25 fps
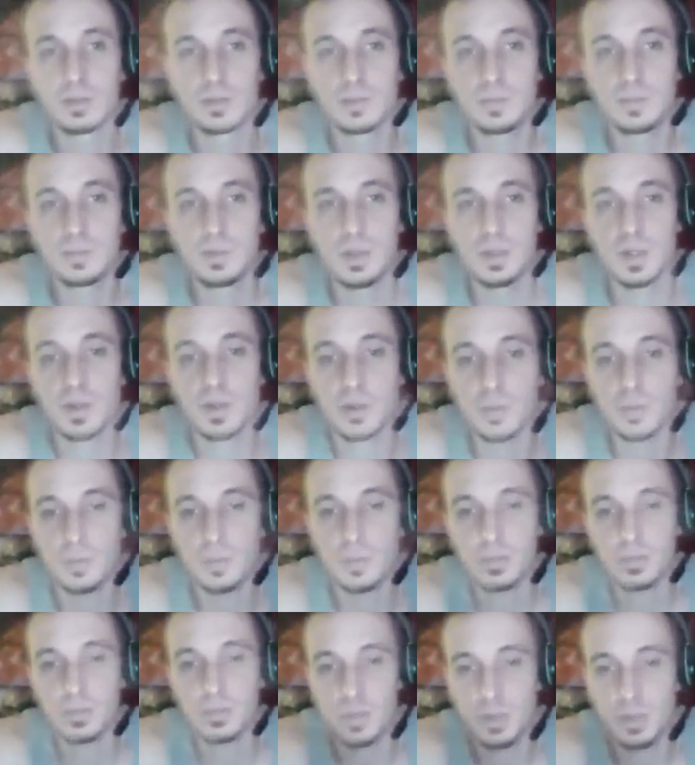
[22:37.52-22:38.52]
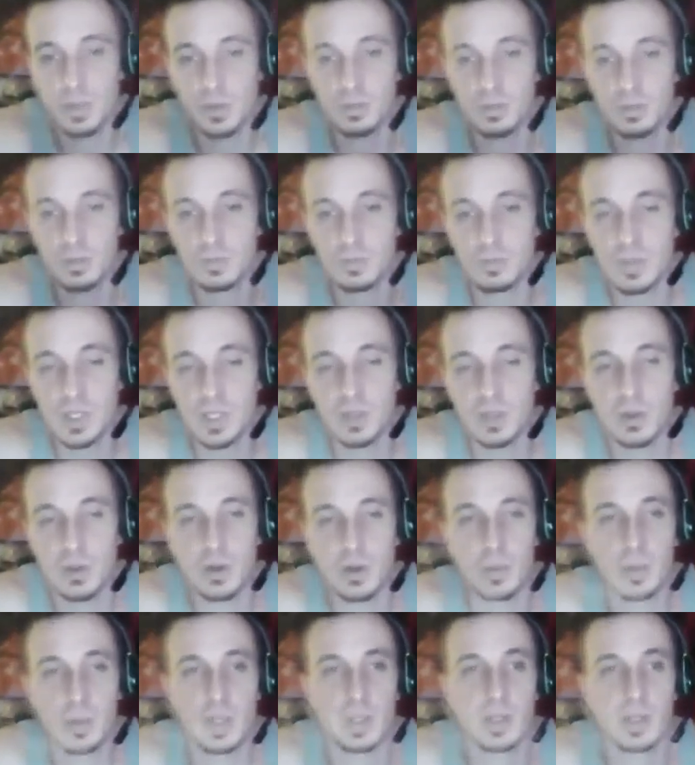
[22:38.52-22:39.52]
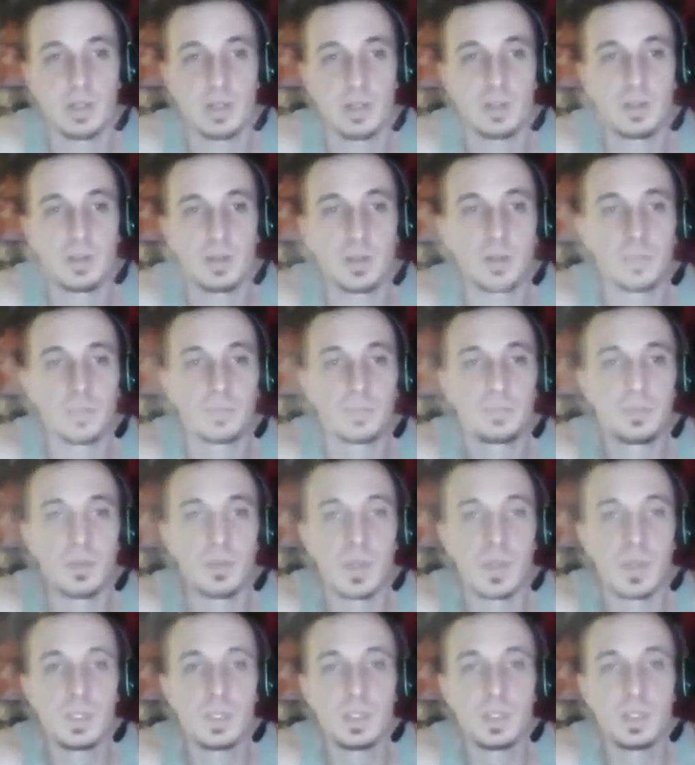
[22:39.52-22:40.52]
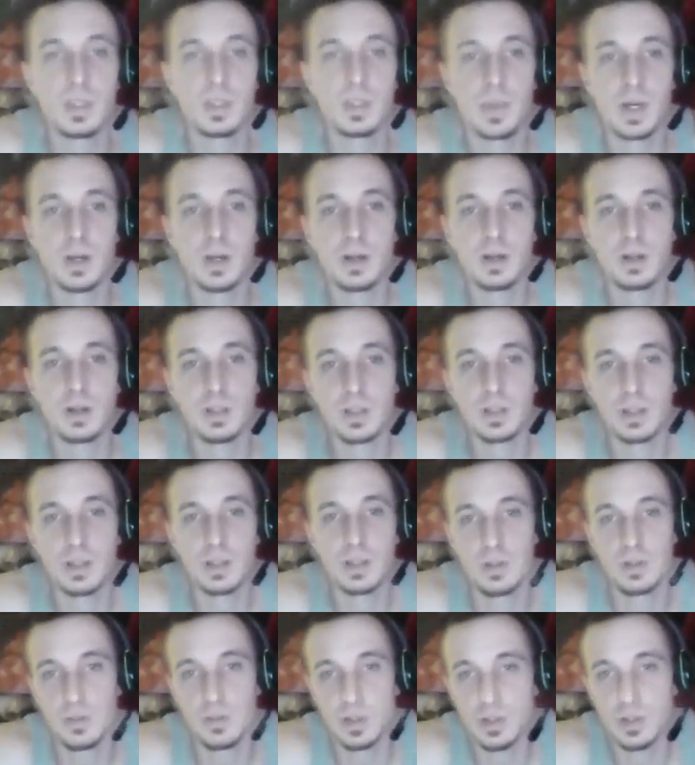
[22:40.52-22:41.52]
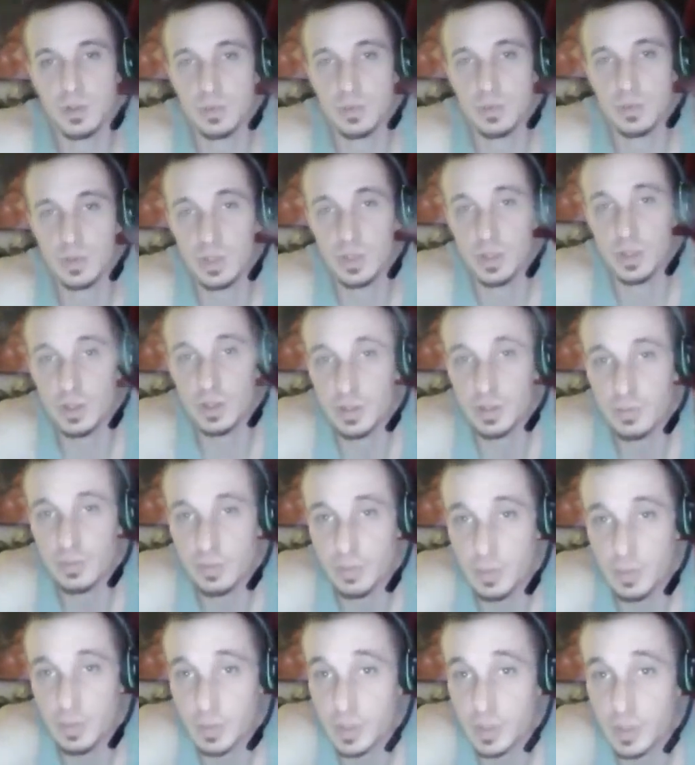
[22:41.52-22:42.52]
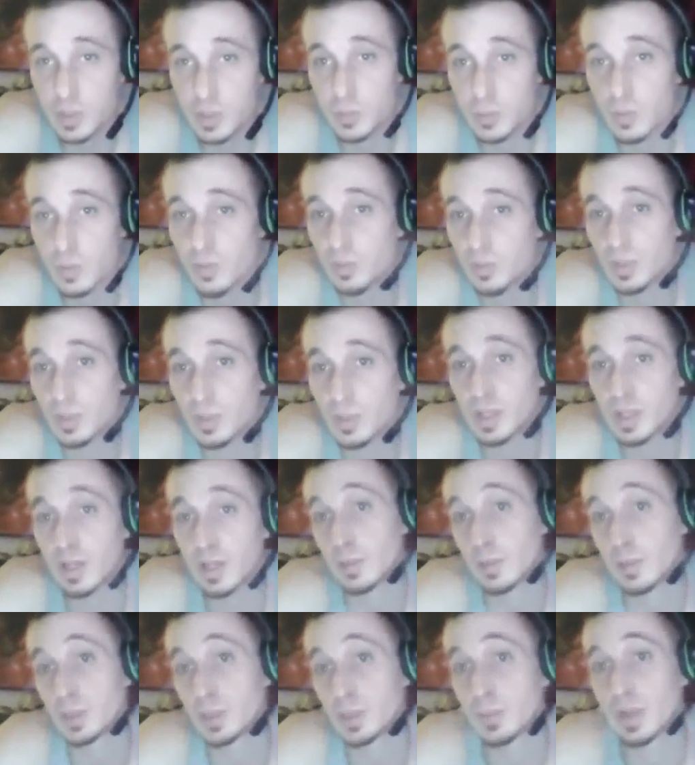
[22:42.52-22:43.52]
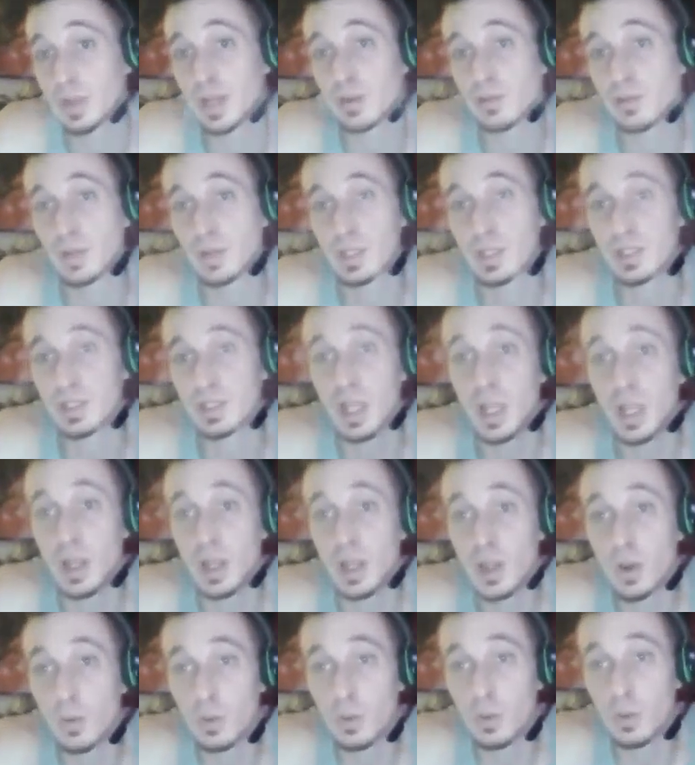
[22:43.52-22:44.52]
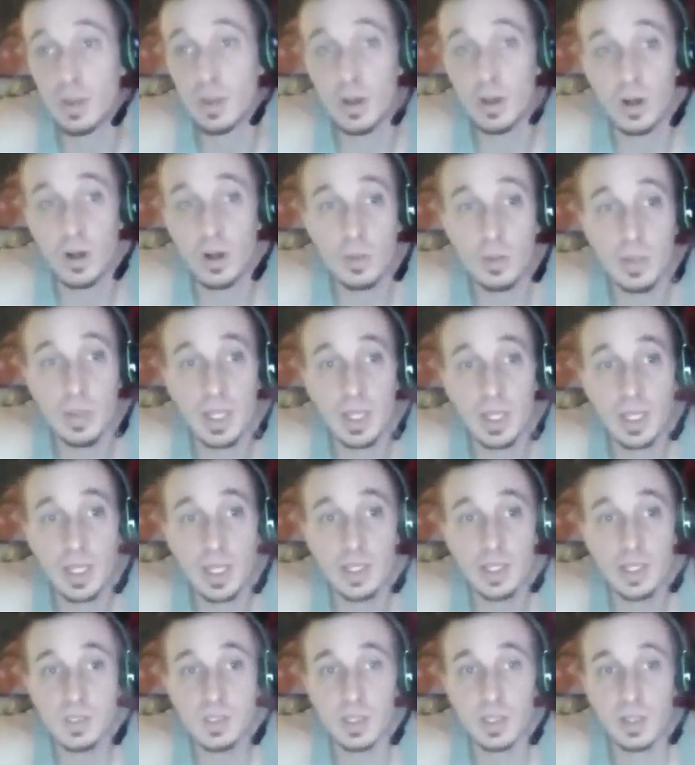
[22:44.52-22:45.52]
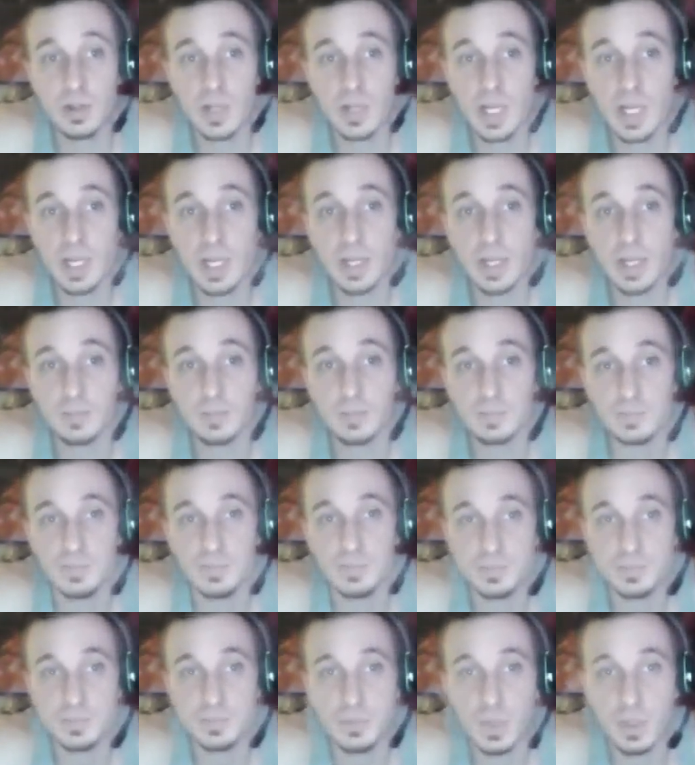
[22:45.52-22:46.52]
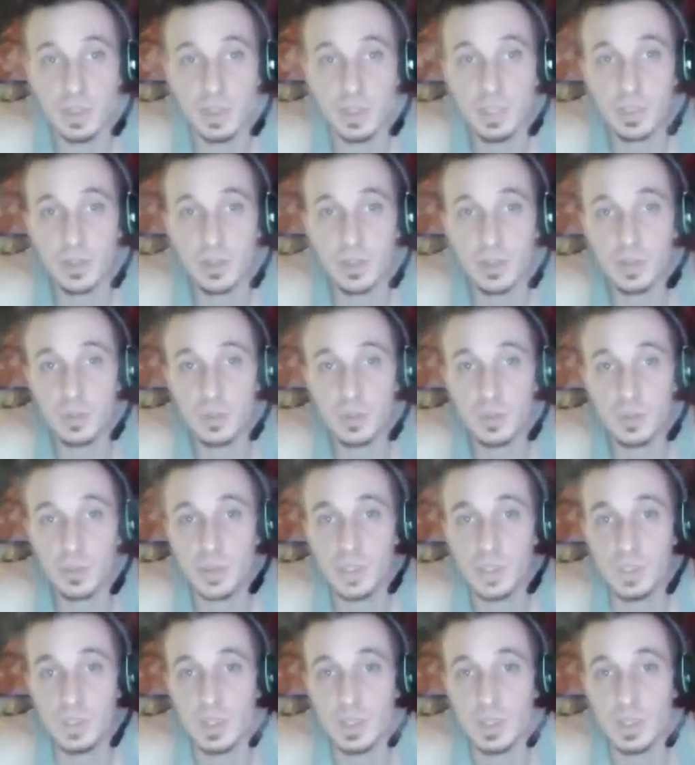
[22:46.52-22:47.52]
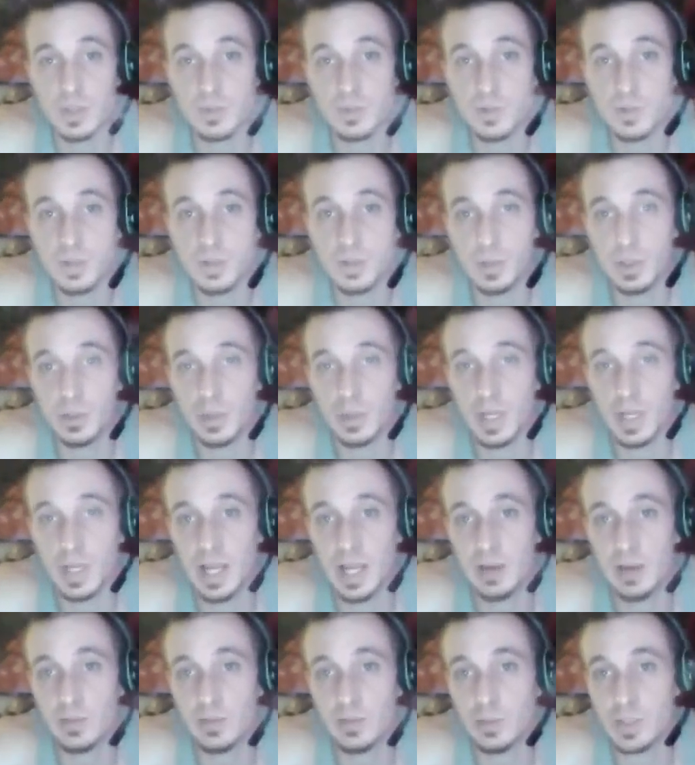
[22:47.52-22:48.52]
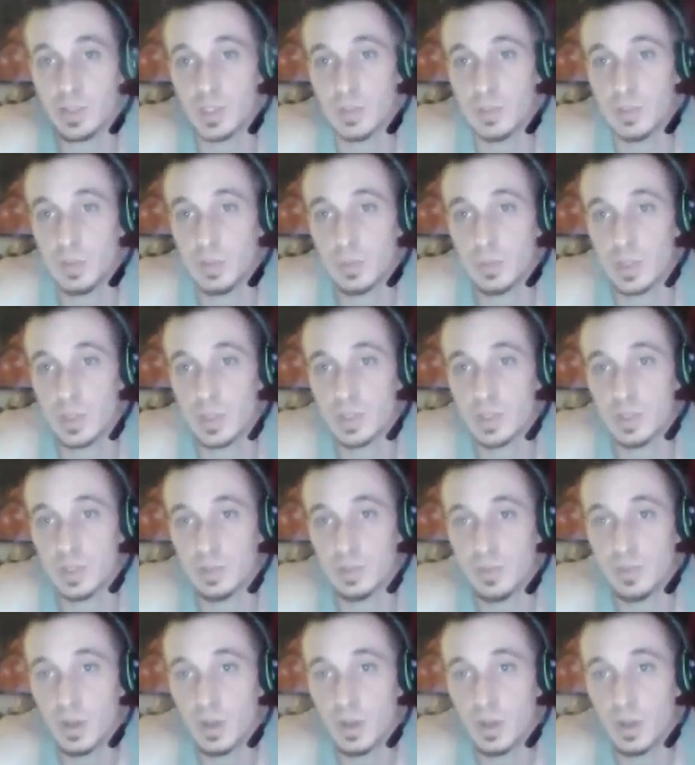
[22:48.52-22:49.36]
so don't misquote me there. So this is the paradox of the universe, resulting from the principle of polarity which manifests when the all begins to create. Hearken to its points the difference between half wisdom and wisdom.